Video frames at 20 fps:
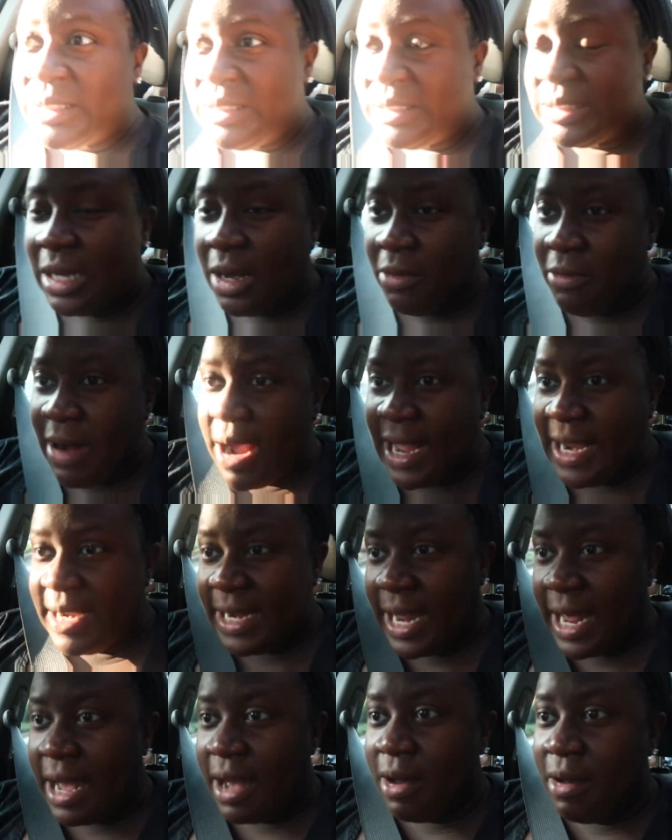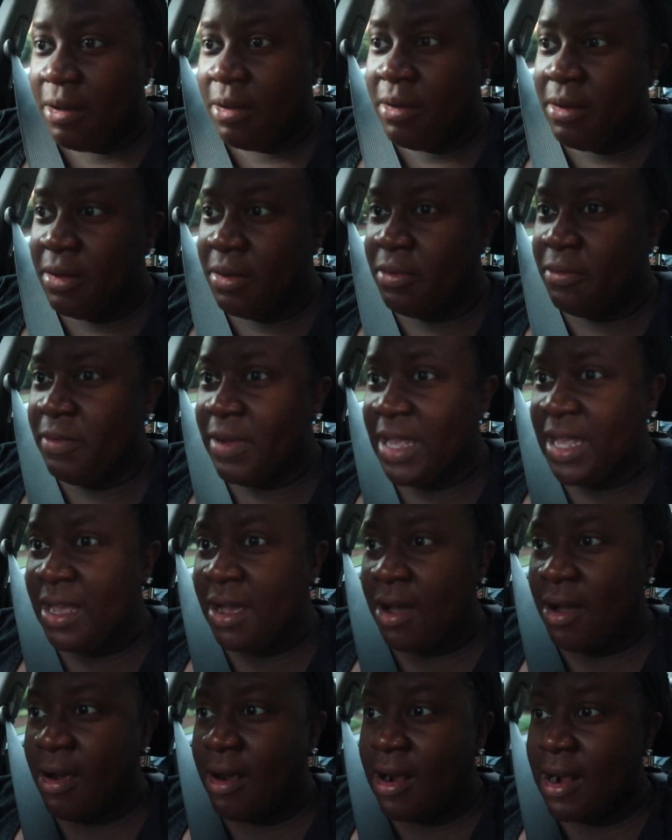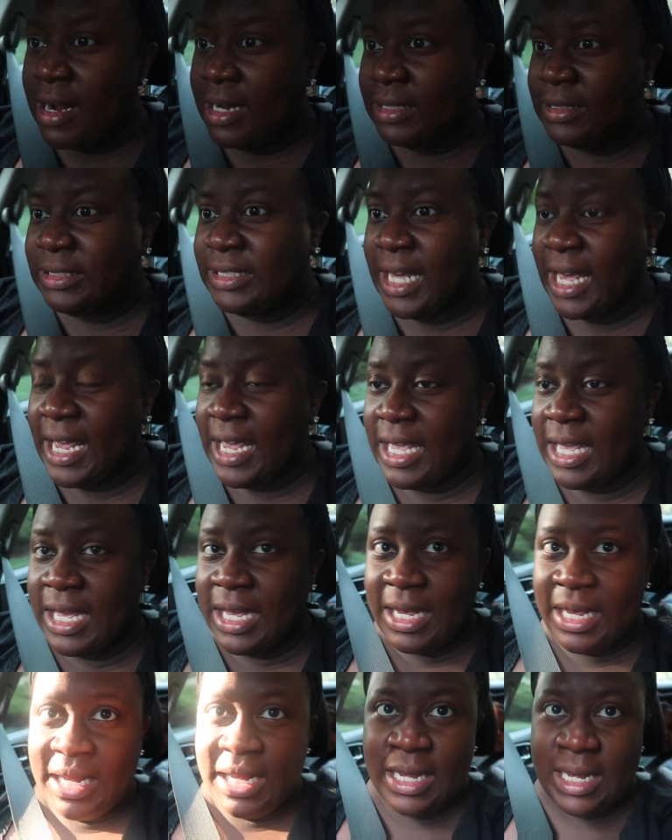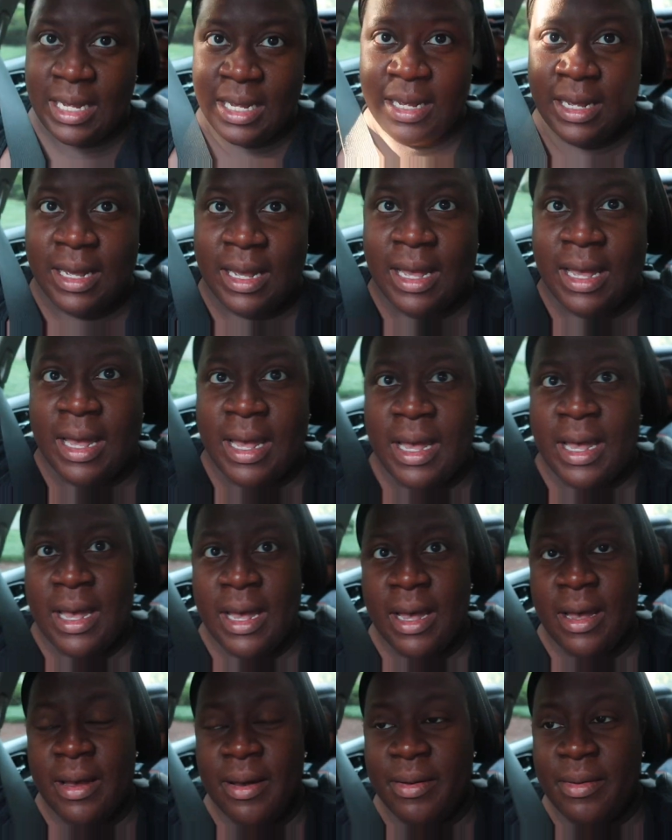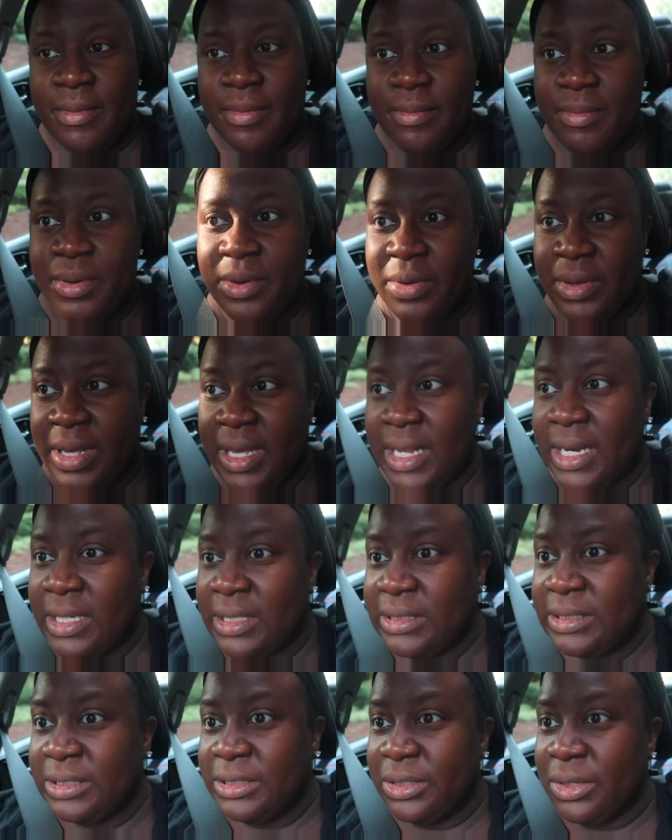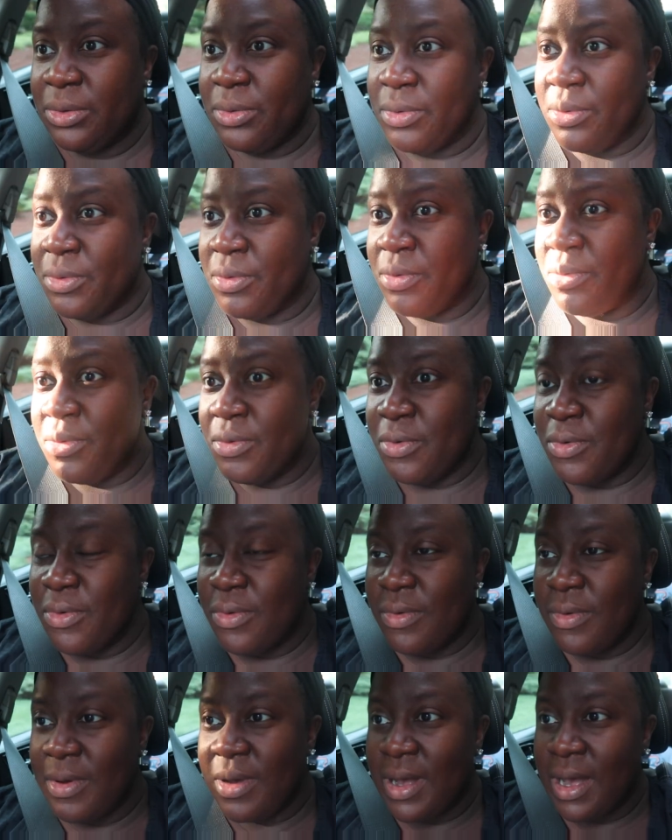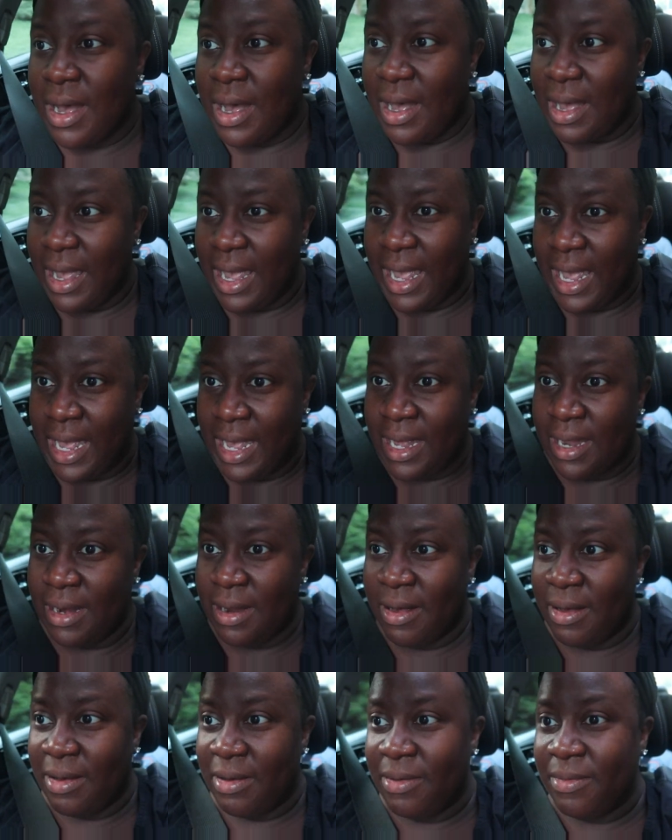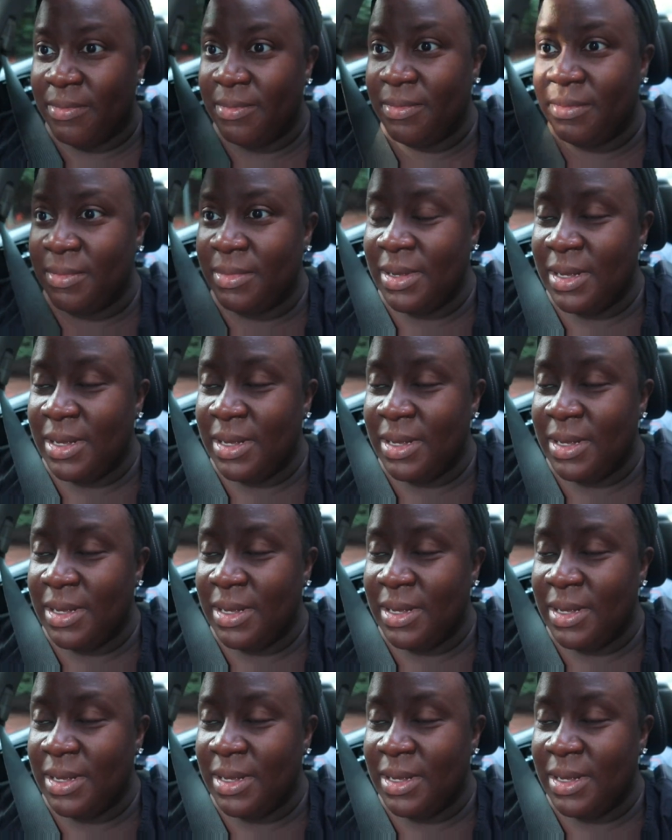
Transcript: So right now we are taking Bookie to school, and I'm